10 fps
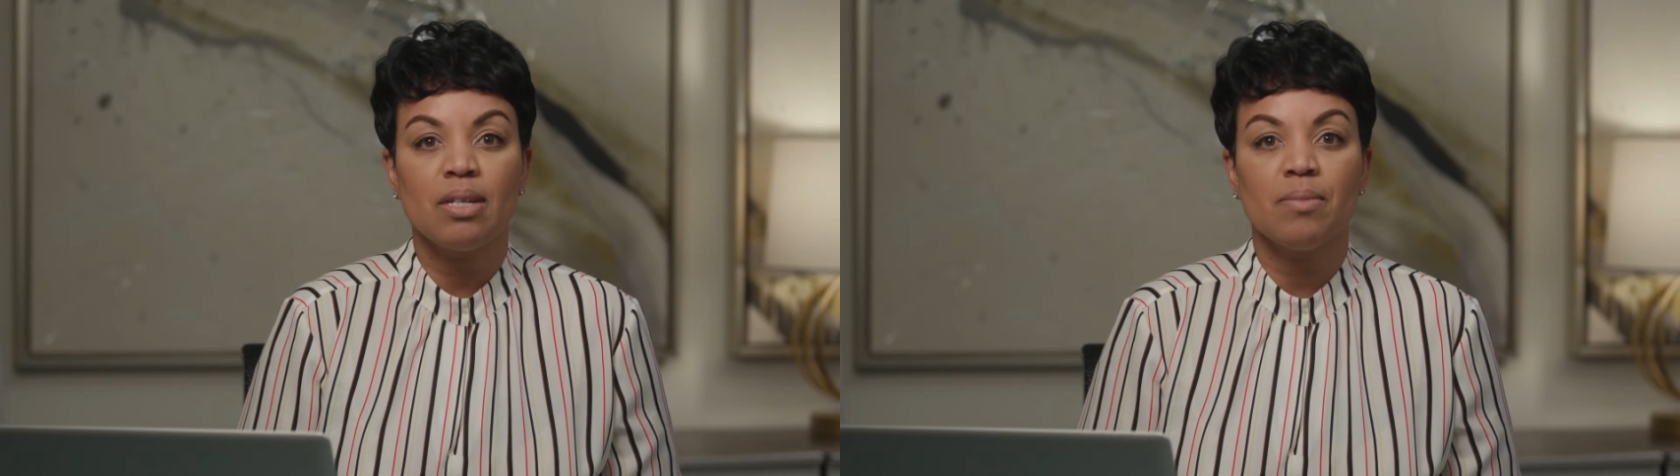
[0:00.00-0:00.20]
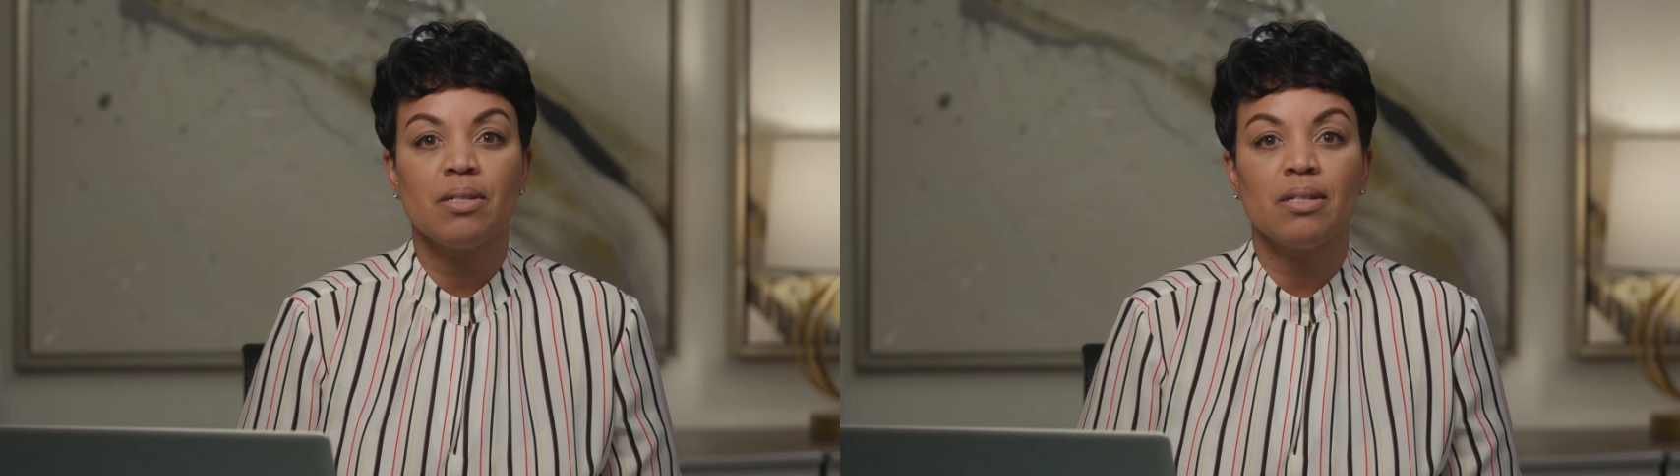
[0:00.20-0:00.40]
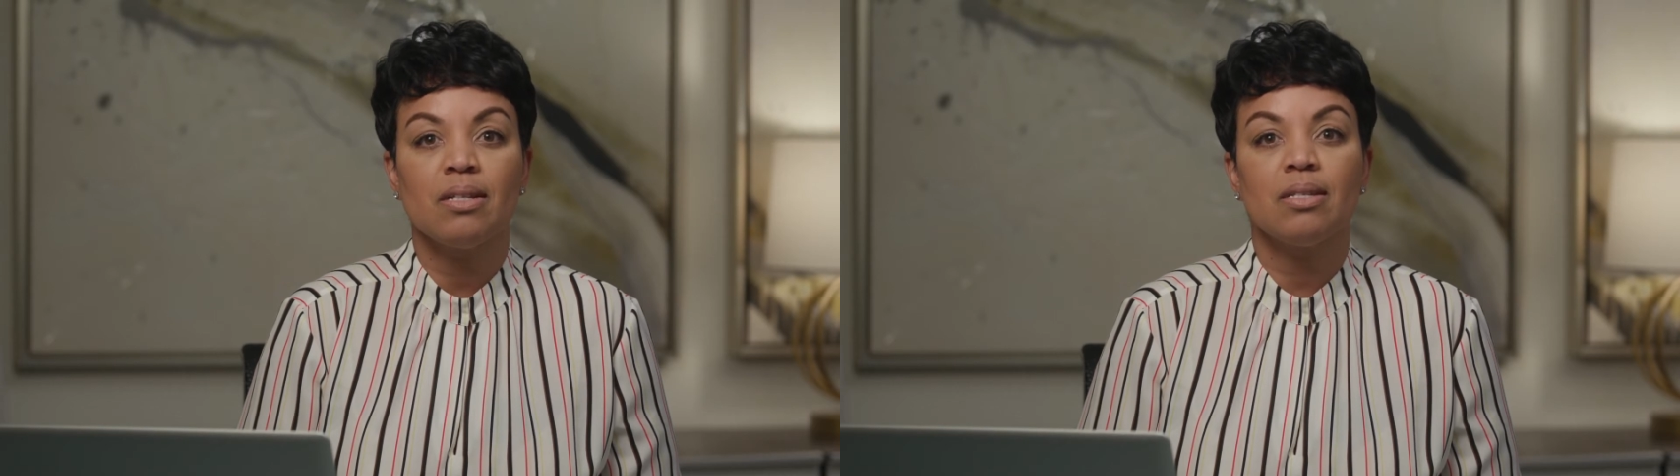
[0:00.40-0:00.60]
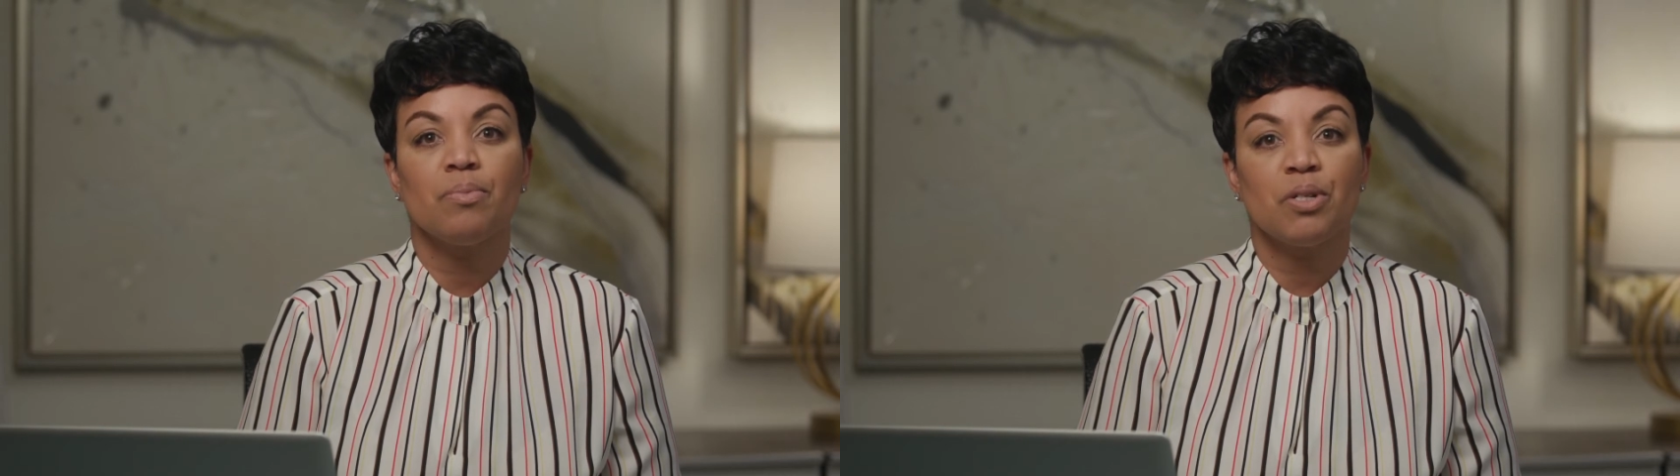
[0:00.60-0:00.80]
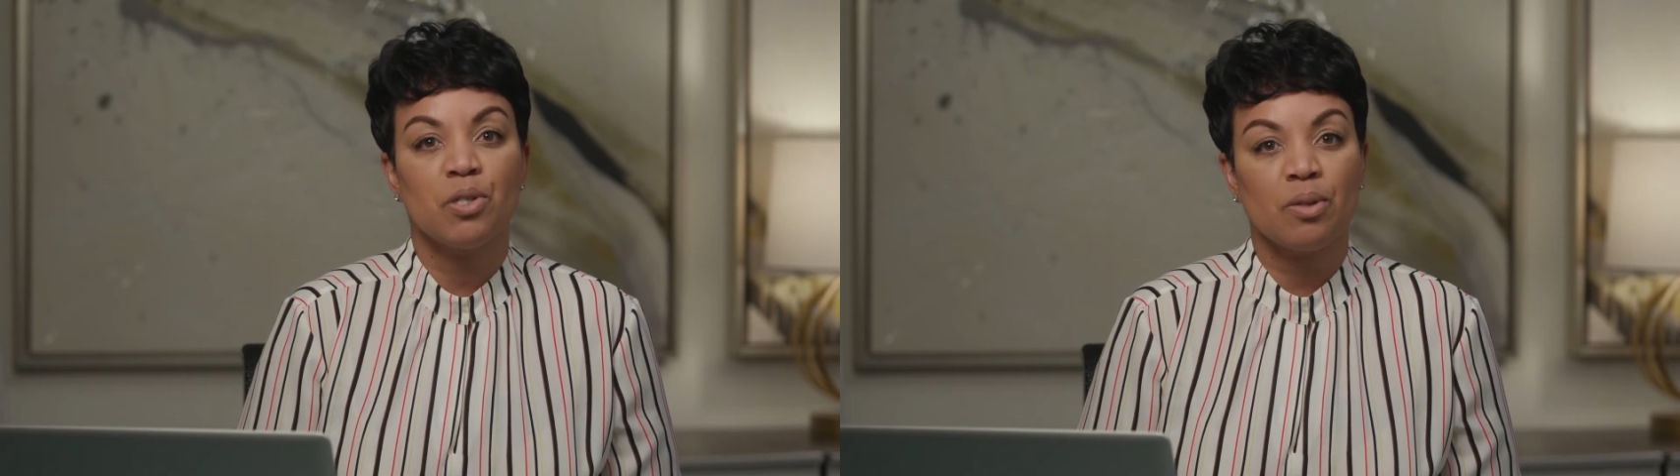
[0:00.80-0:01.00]
substance
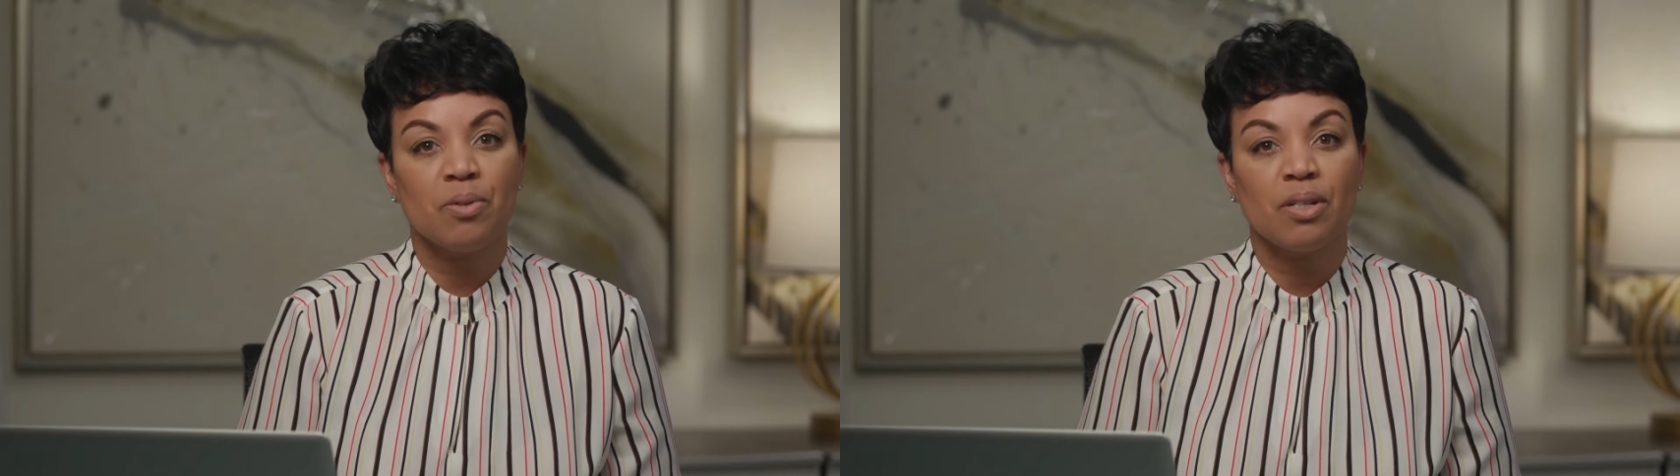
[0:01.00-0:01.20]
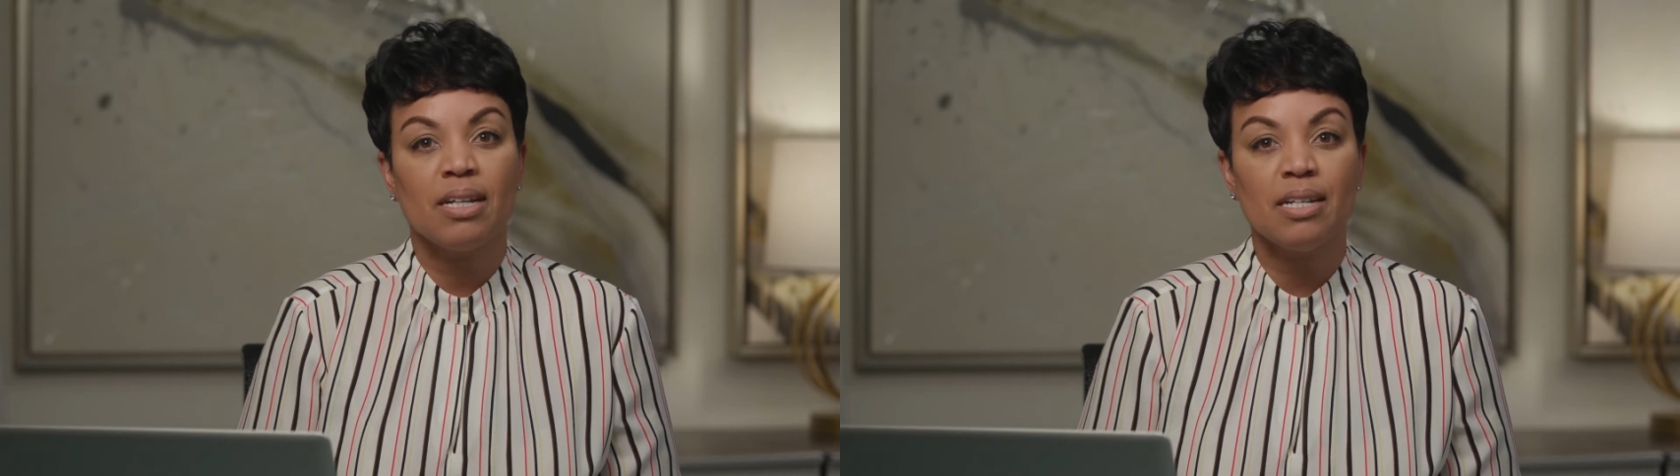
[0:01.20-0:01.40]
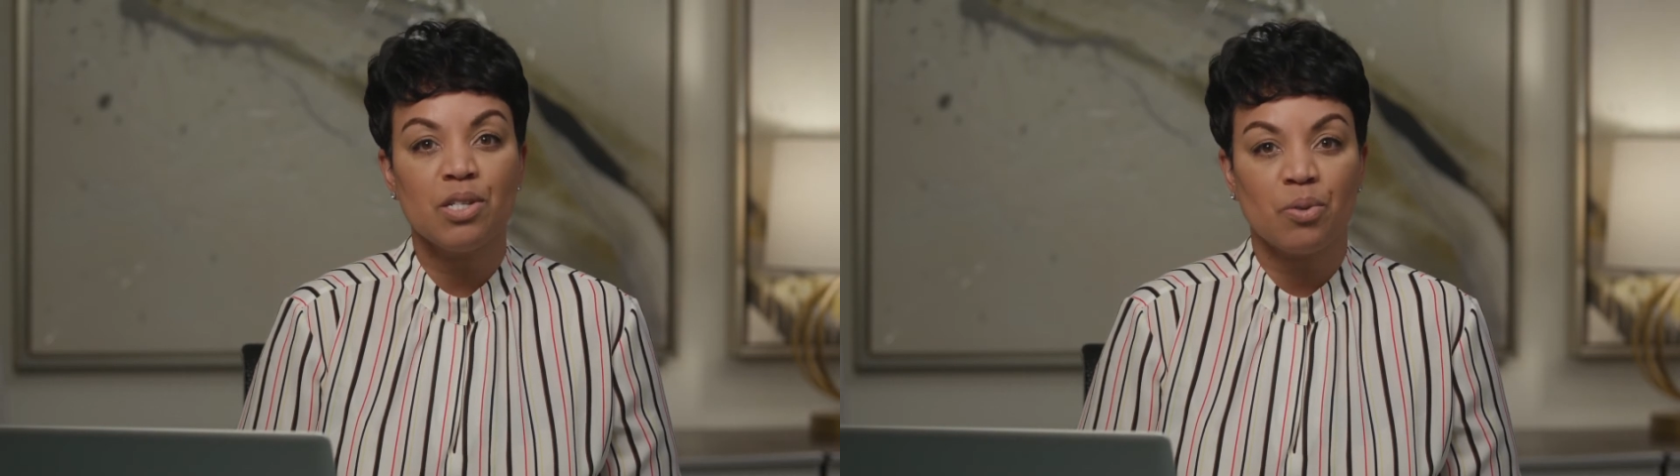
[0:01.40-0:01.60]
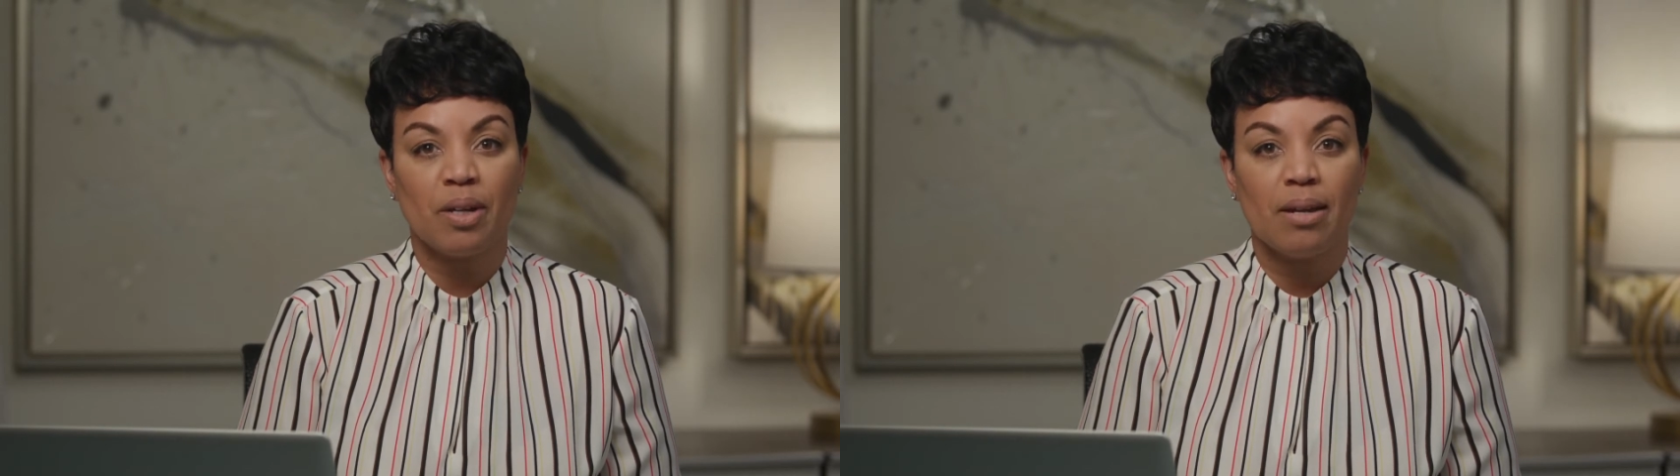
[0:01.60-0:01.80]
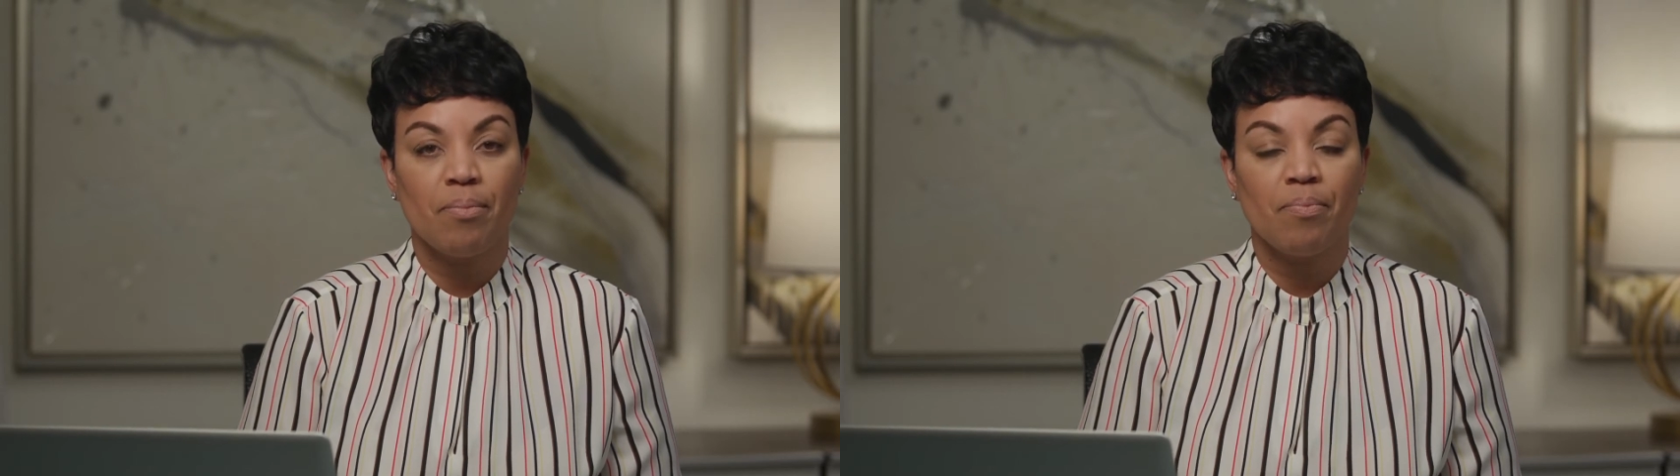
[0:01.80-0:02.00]
prescription
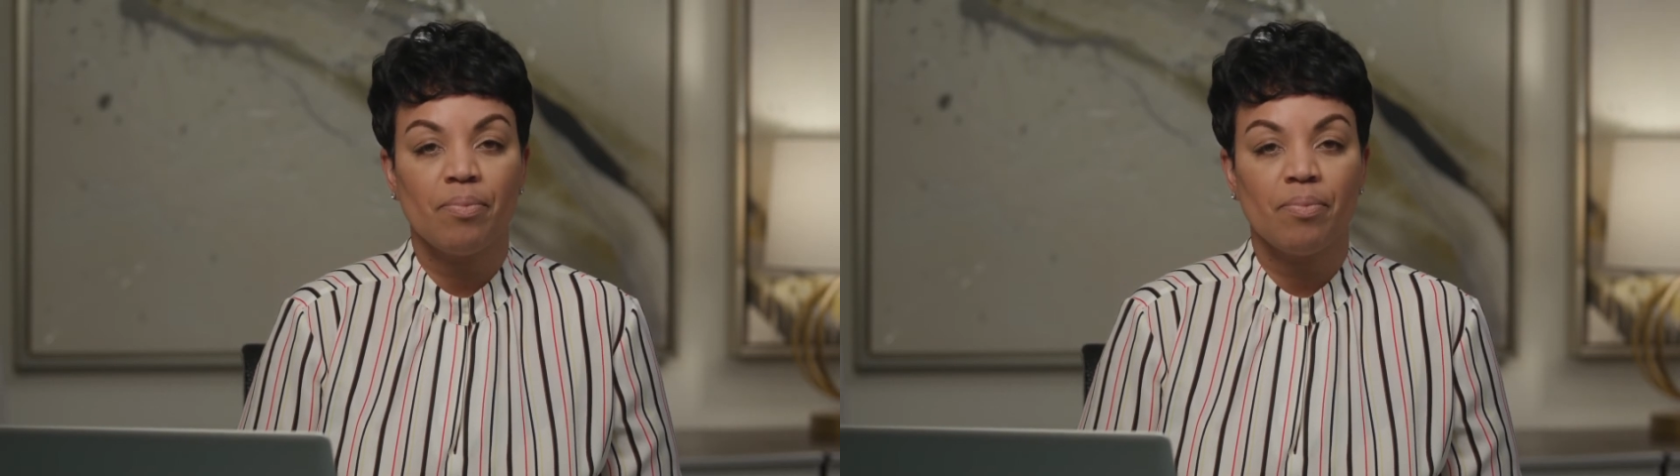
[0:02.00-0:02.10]
history.